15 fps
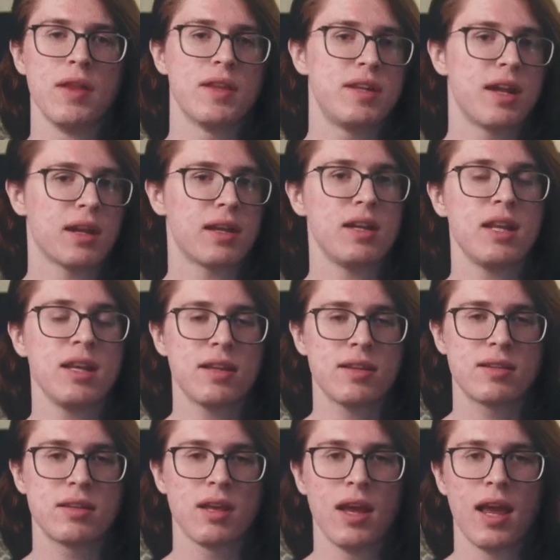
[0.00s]
the
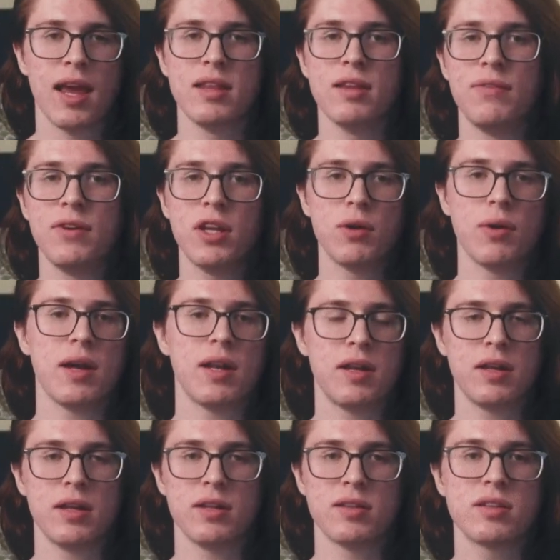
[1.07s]
techniques and the video
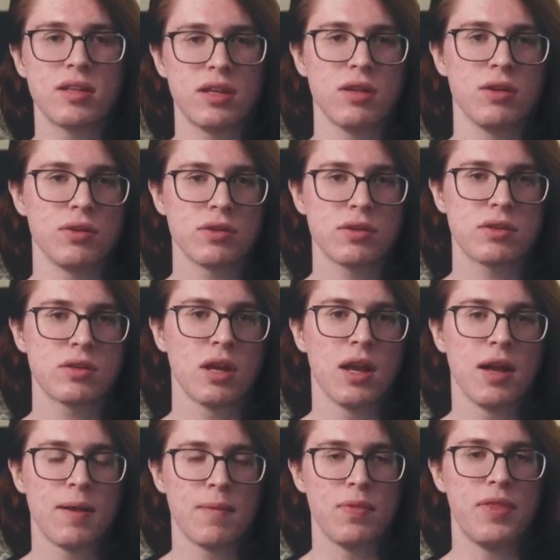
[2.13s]
editing skills
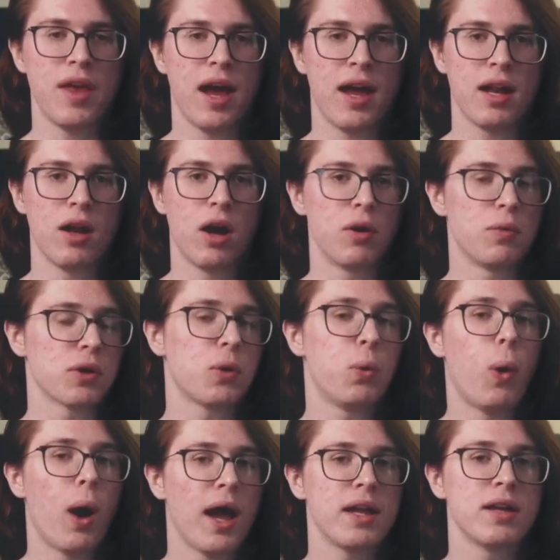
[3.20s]
that are
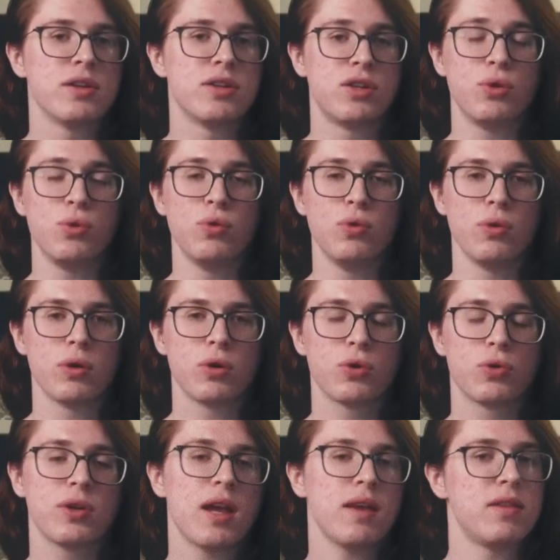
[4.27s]
required to
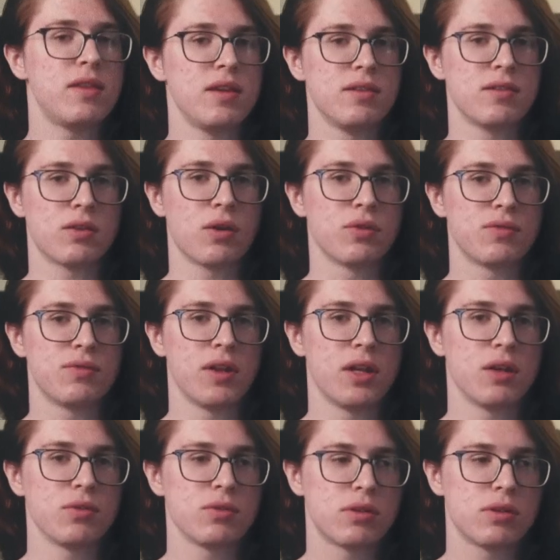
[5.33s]
create these ghost
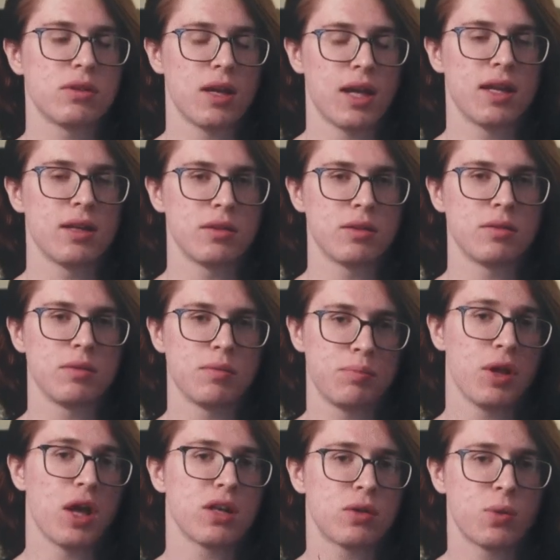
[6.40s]
videos. And
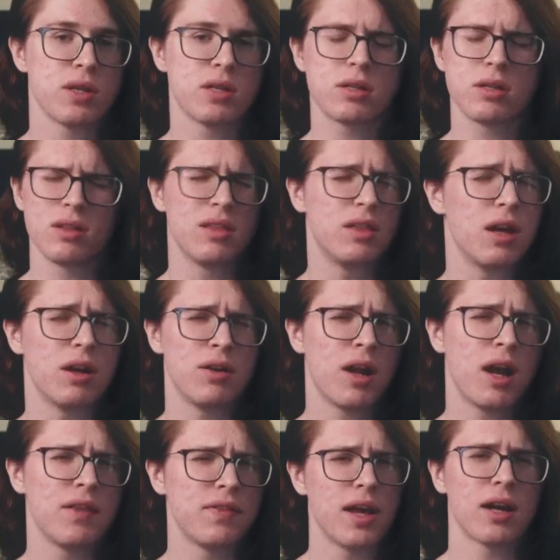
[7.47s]
plot twist, they're
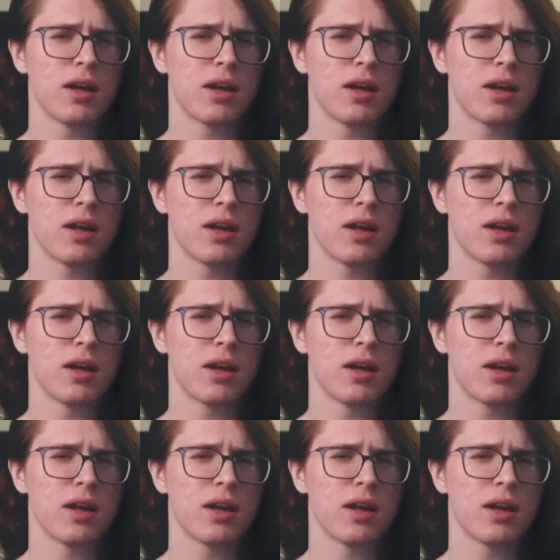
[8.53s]
not that